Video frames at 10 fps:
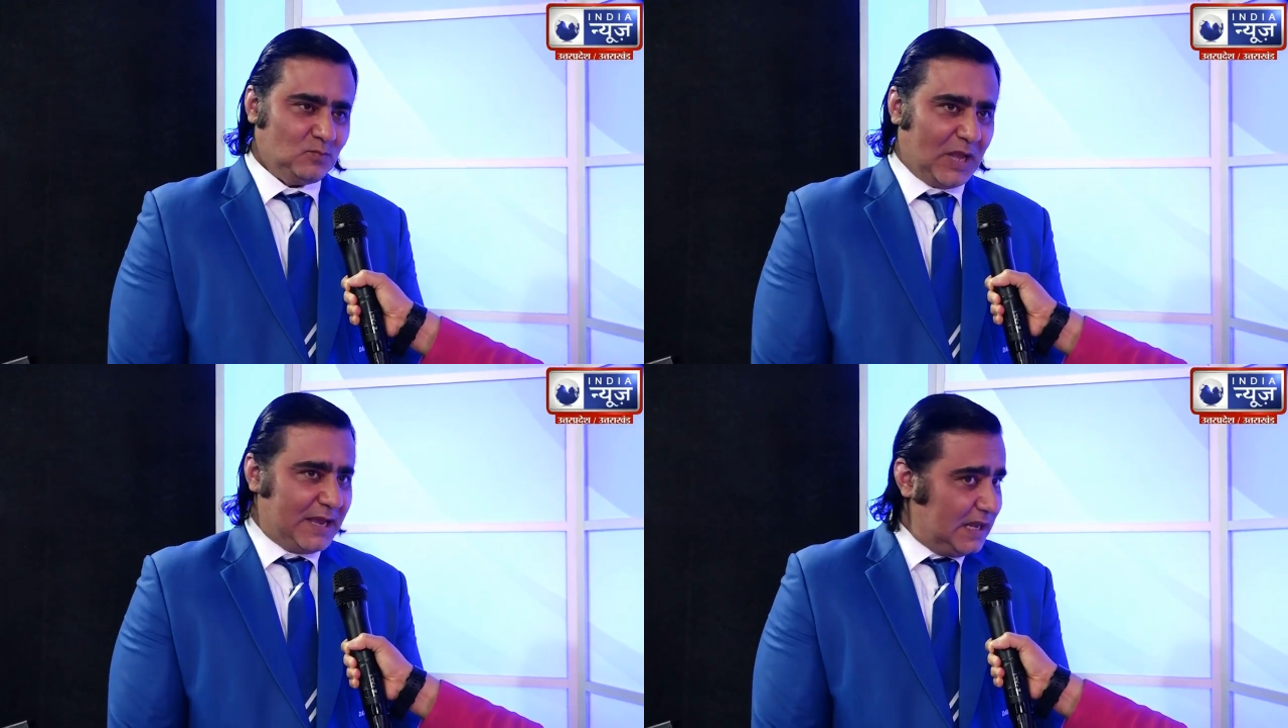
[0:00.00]

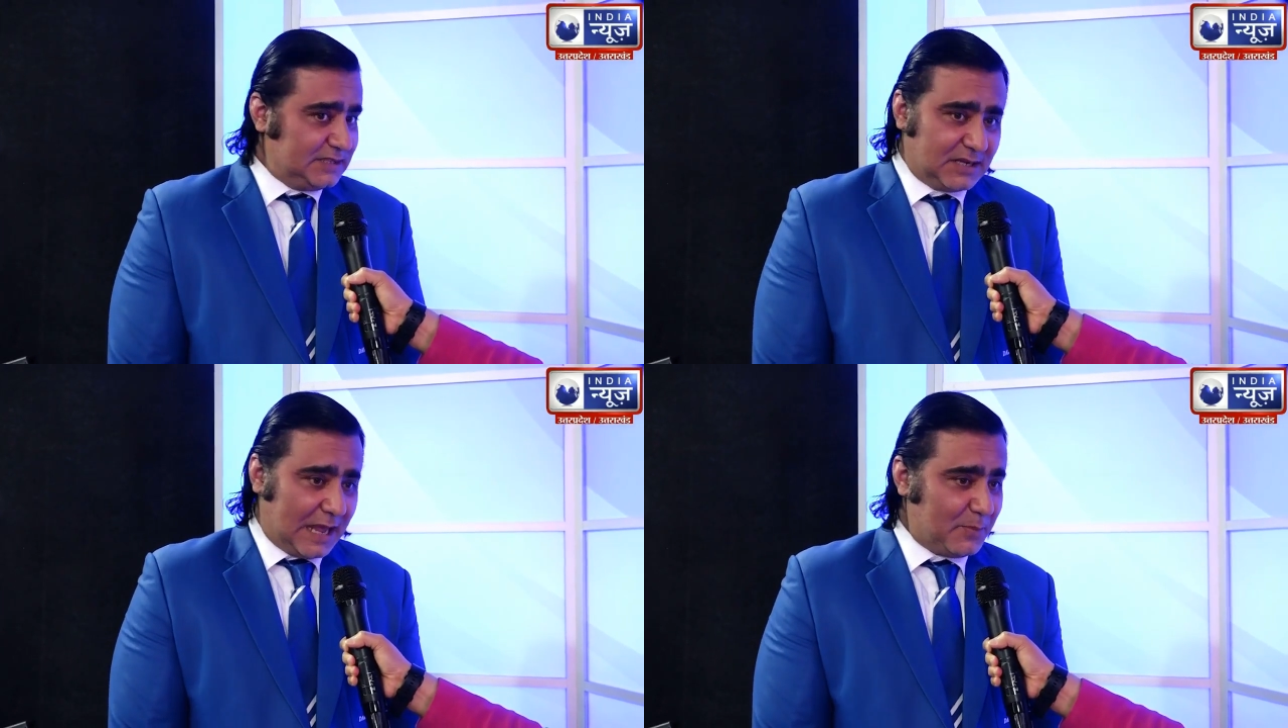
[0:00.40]
And
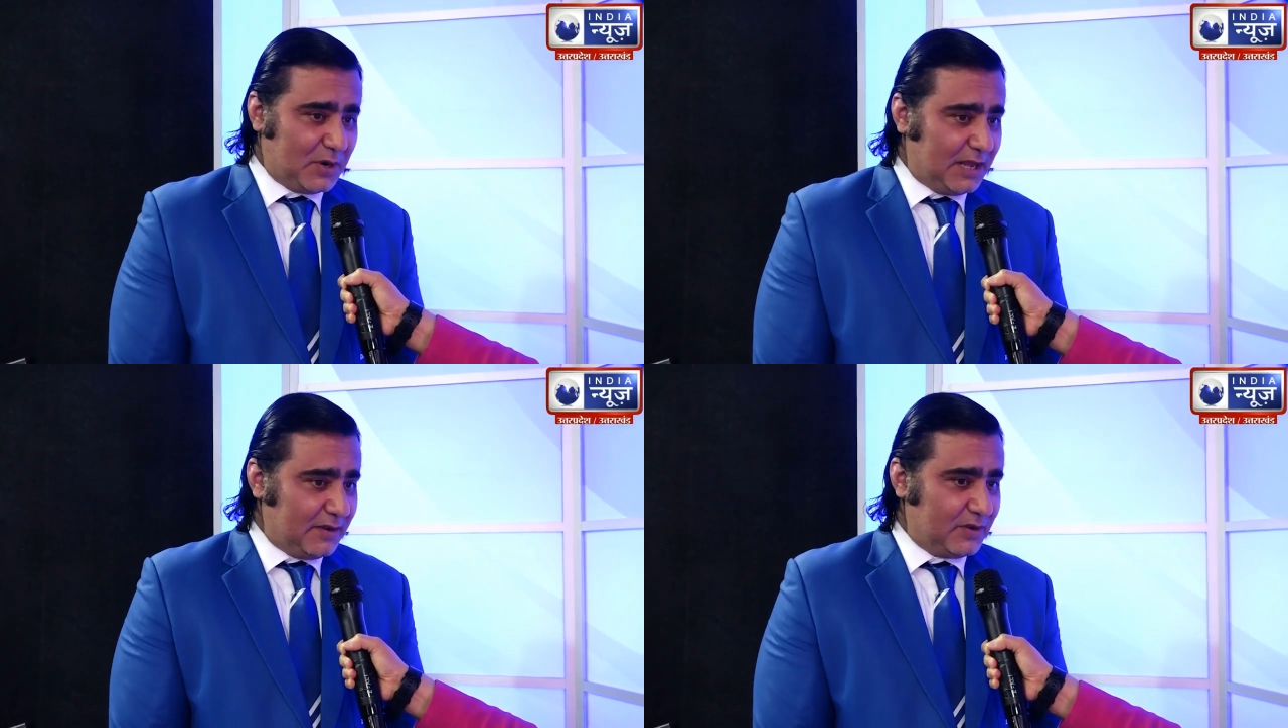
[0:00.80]
as it
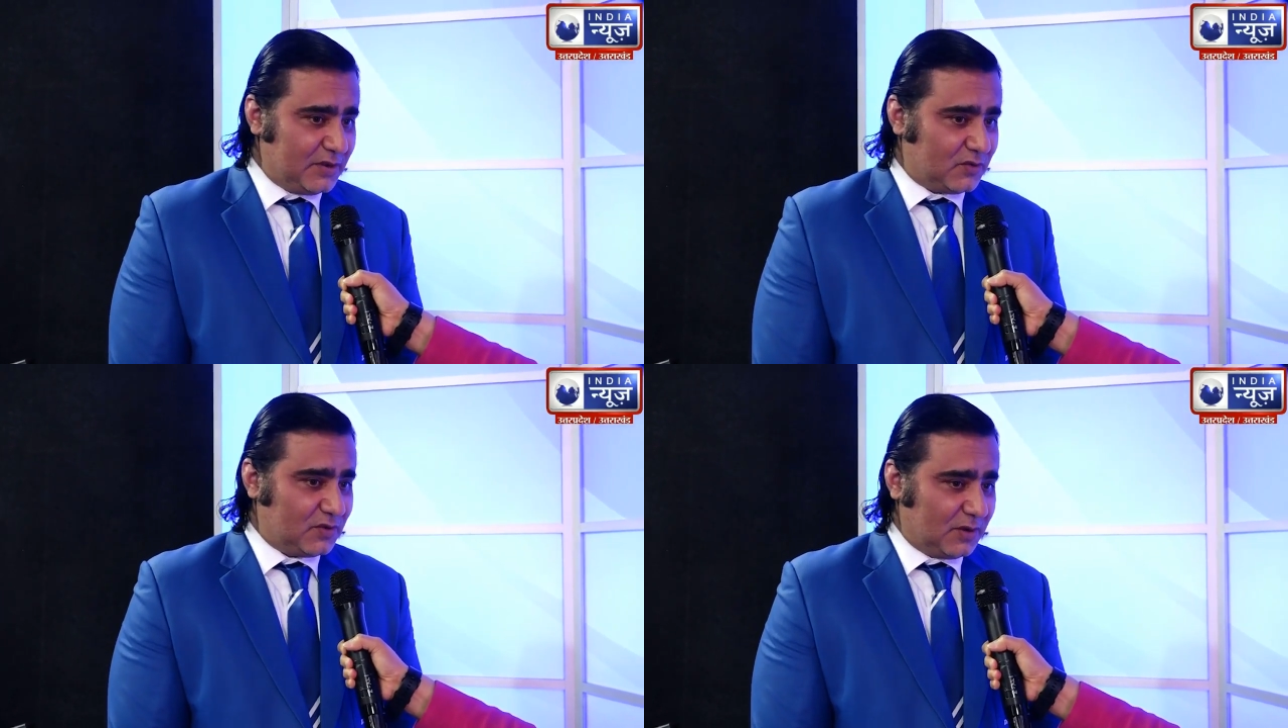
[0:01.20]
happened, I
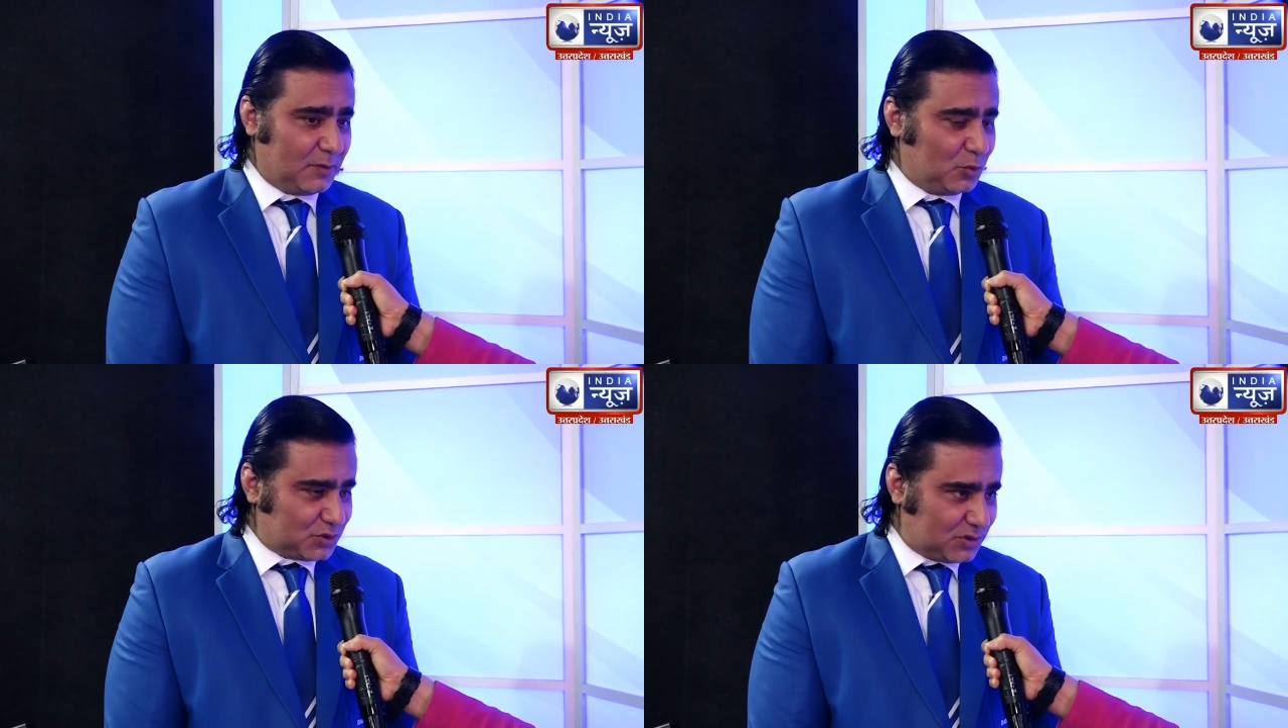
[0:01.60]
reached
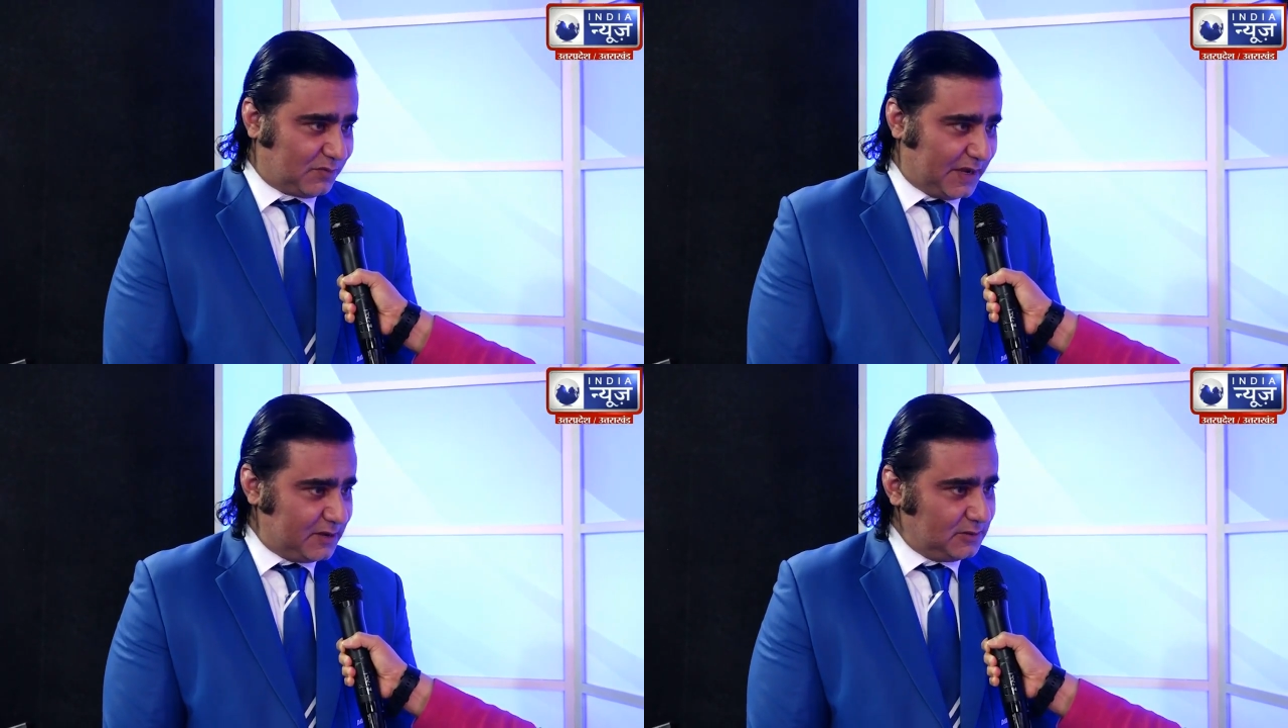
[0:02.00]
most of the
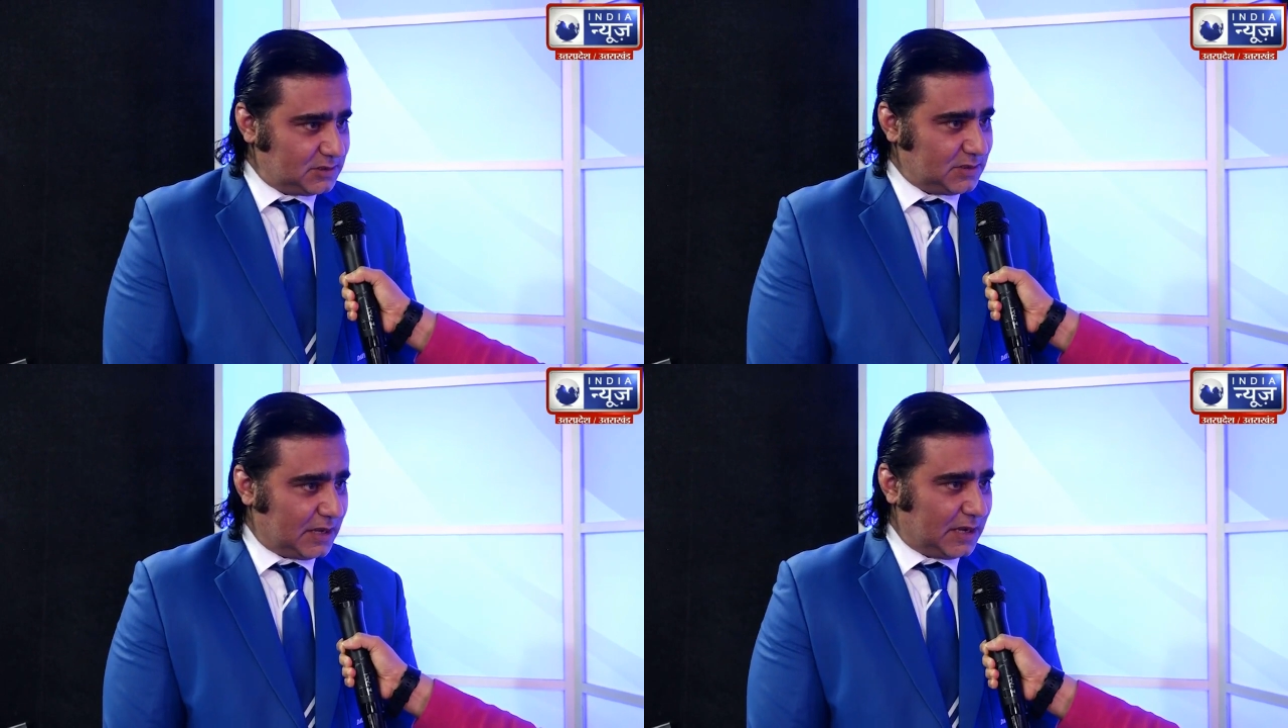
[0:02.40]

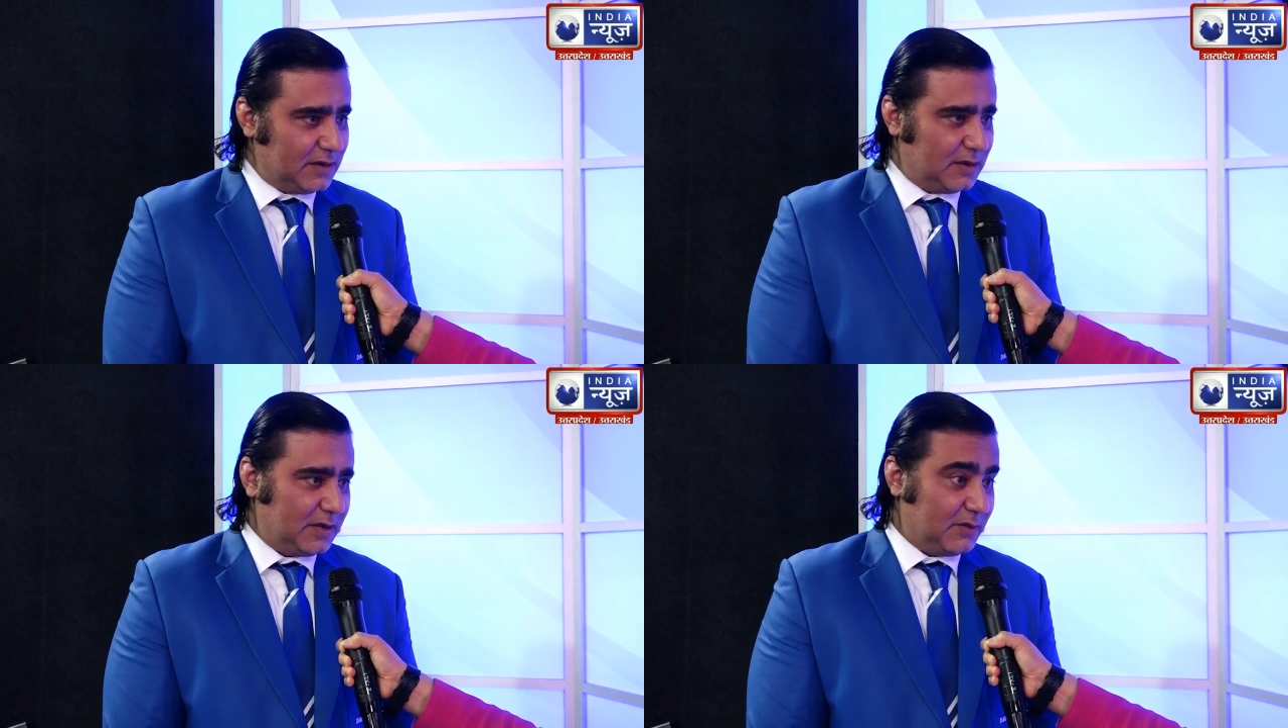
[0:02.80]
finals,
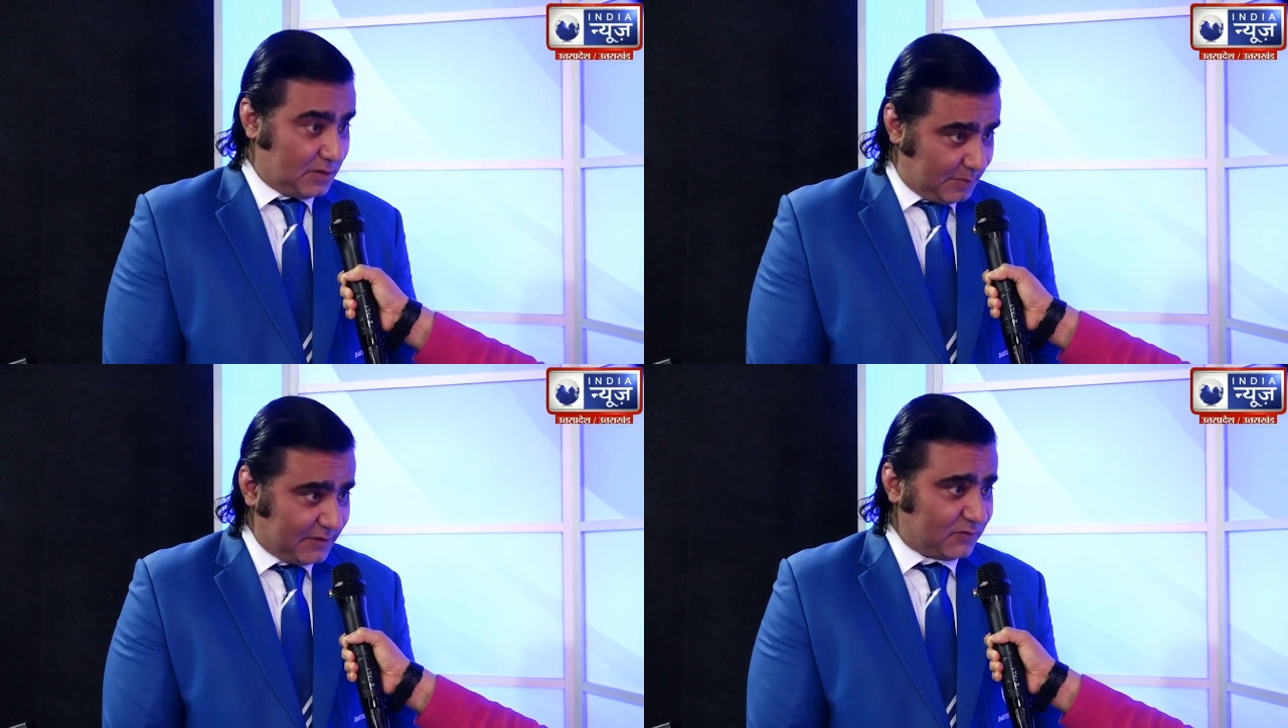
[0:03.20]
and
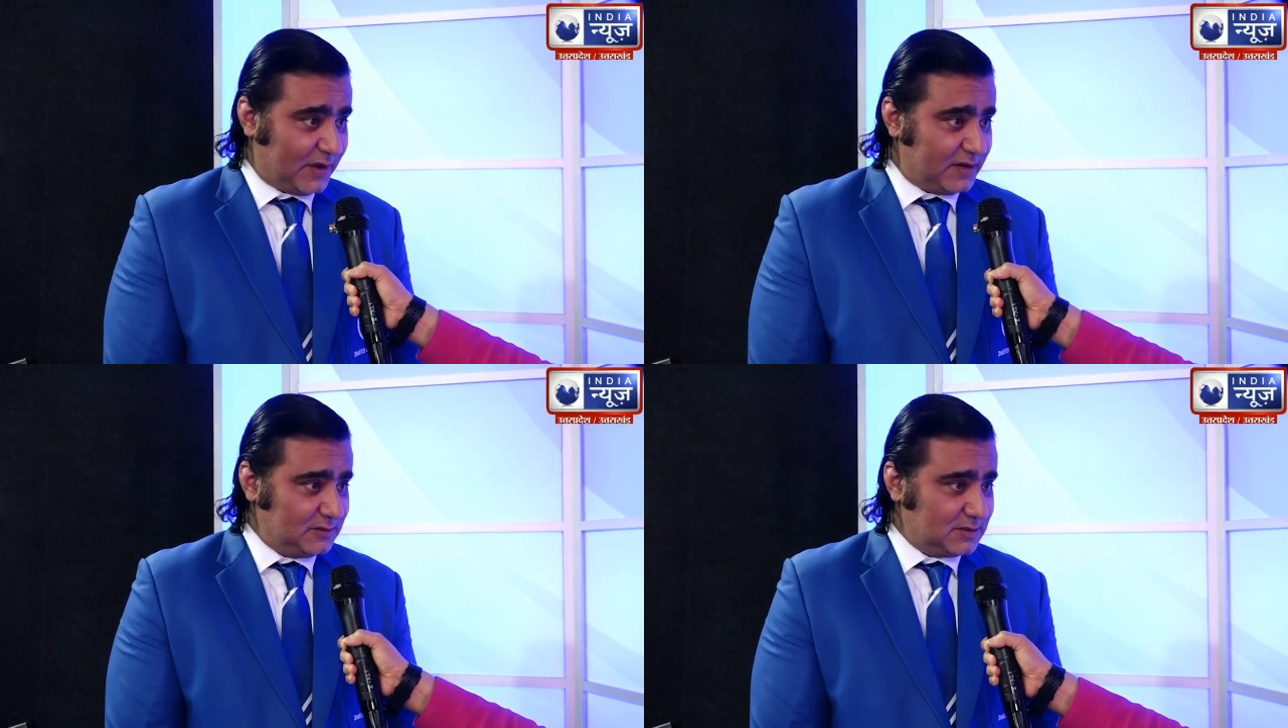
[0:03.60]
even the men's
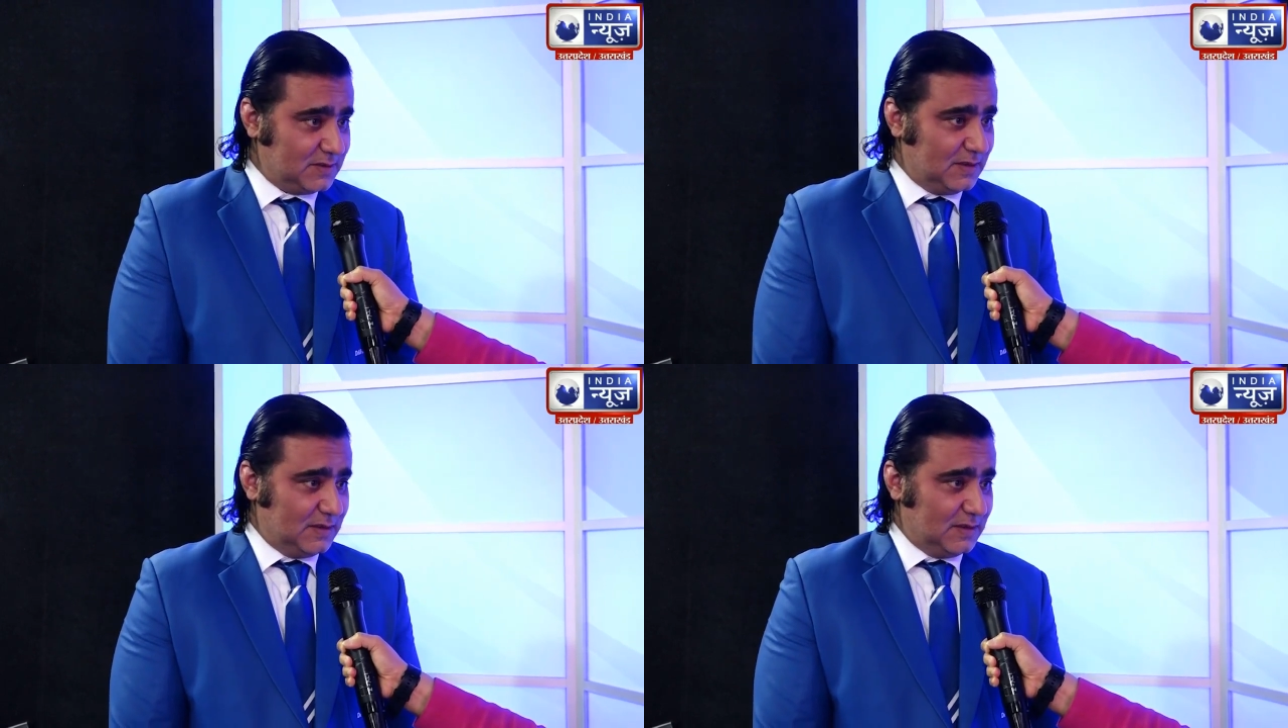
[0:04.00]
finals.